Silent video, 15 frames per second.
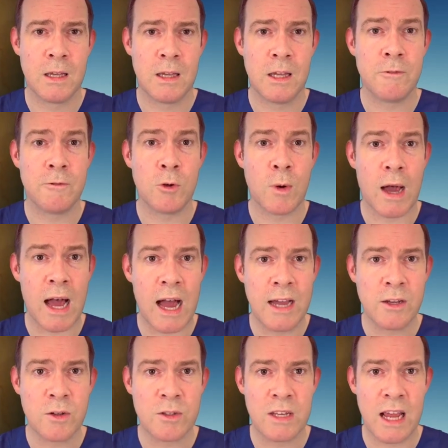If you are
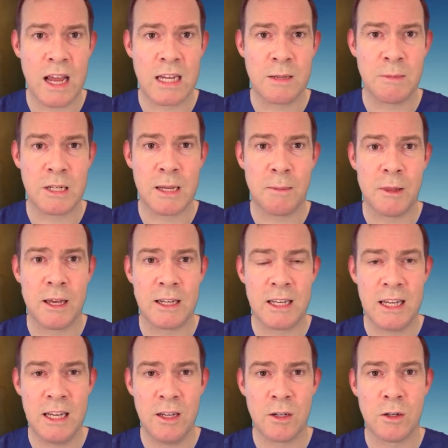using antimetabolite
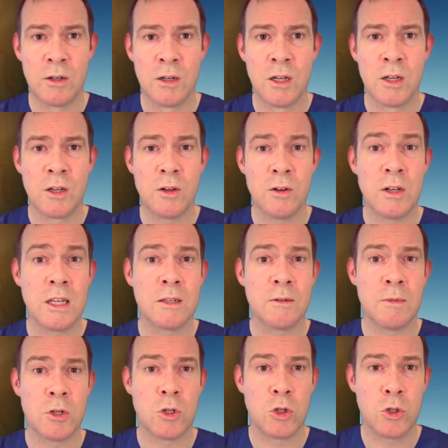here, you need
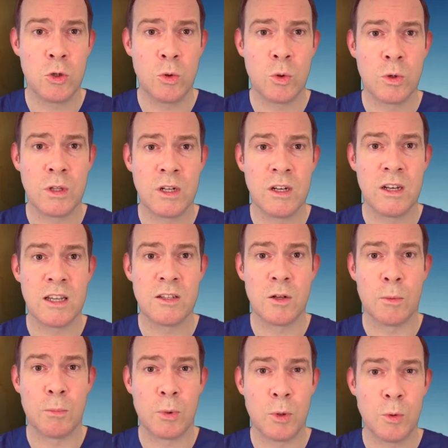to ensure that it does
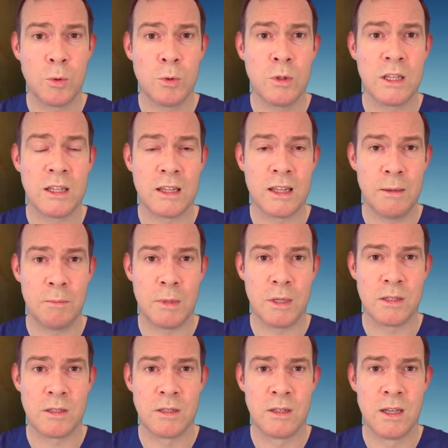not pull at the
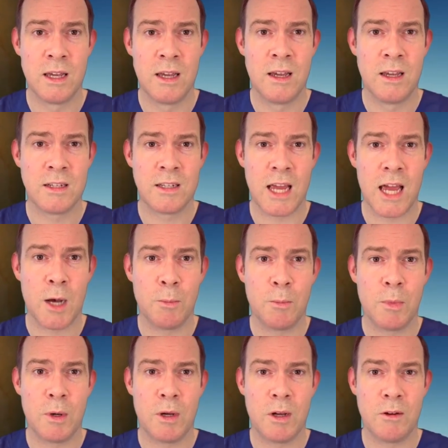limbus to
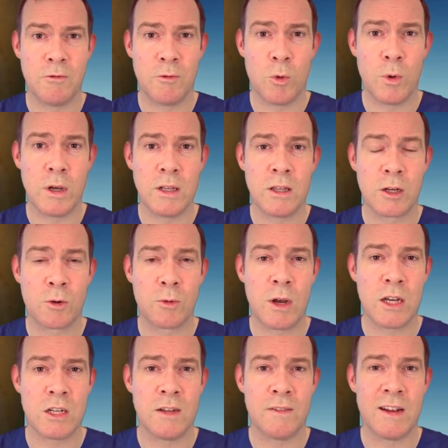help avoid the
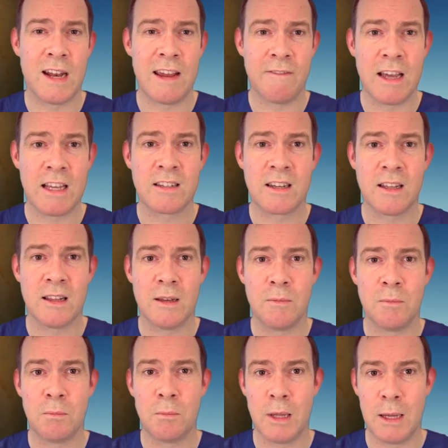creation of an avascular
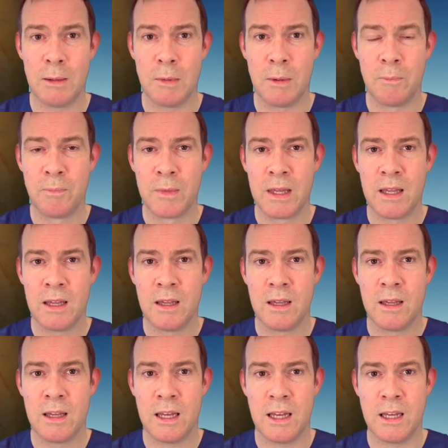bleb.
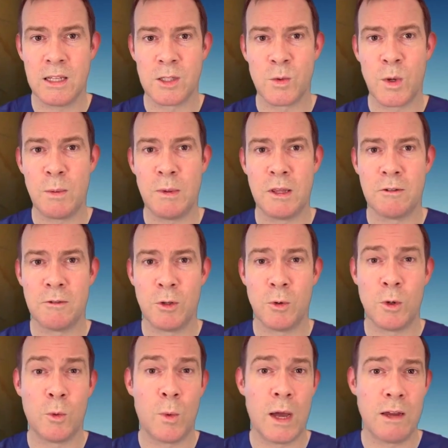Here, sweeping the
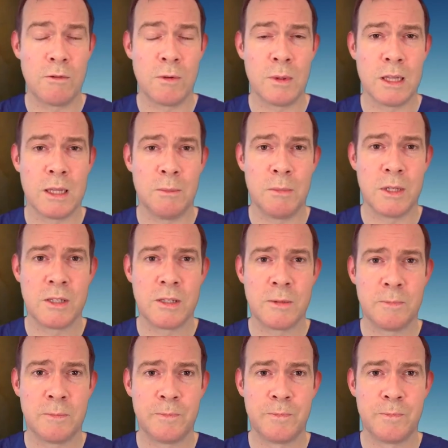fluid away from the limbus.